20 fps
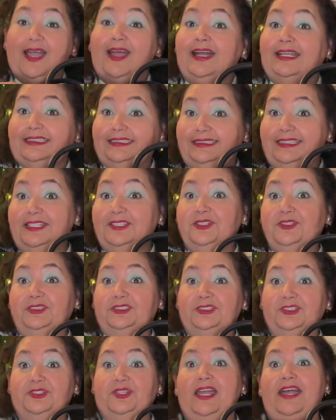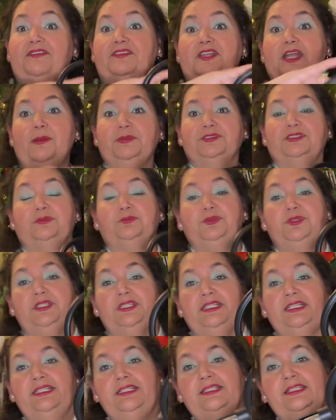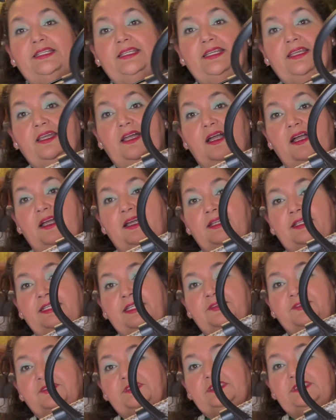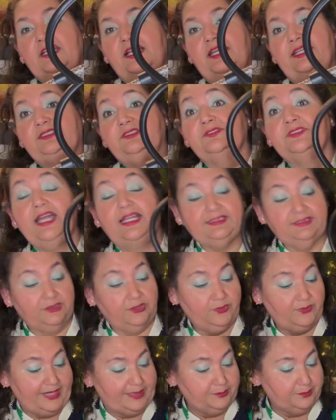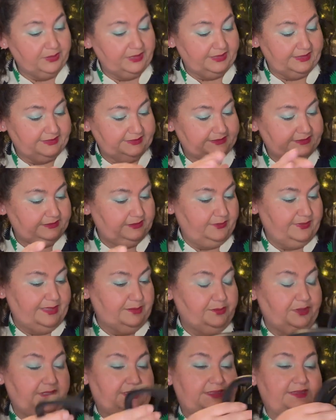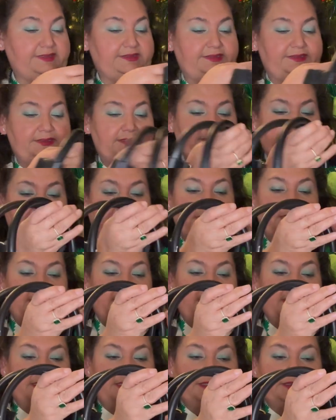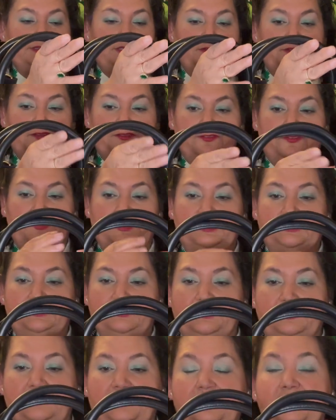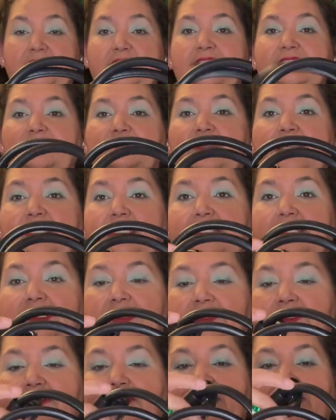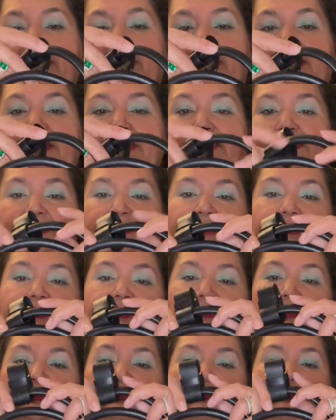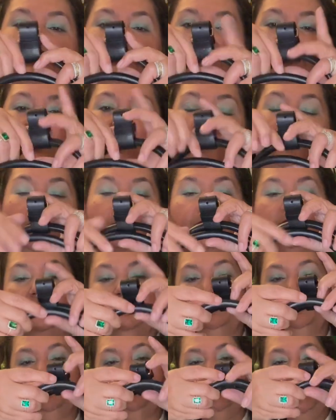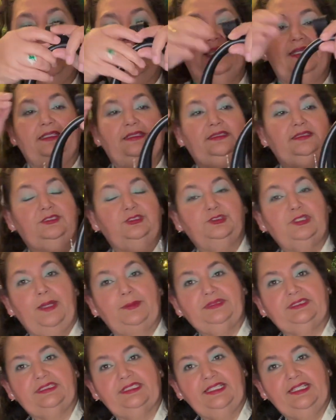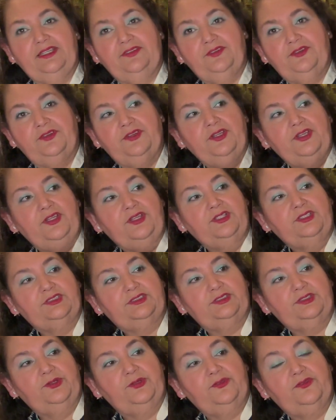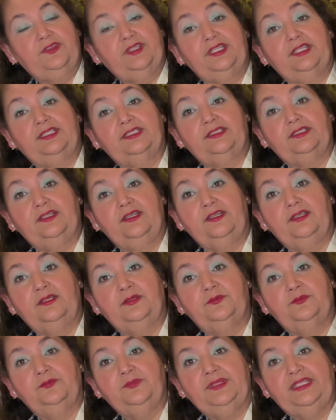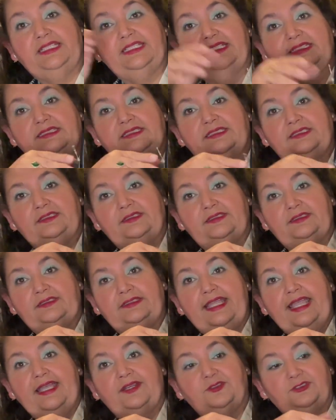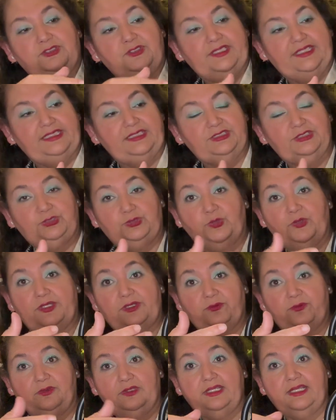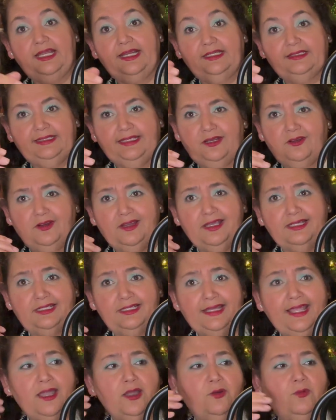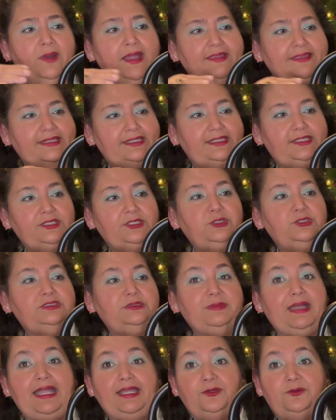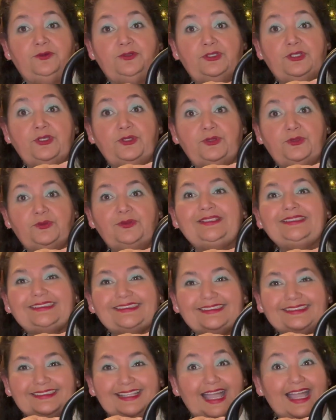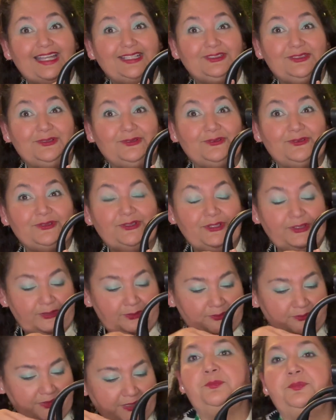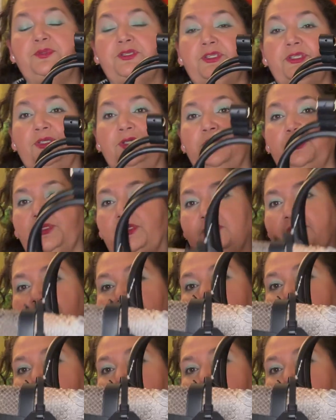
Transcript: See, so you have the option of putting it on either side. So that's a great plus, and it's on the front. This right here is to hold the straps together so that the handles don't get distorted like they are kind of now. Why they didn't use them, I don't know. Beautiful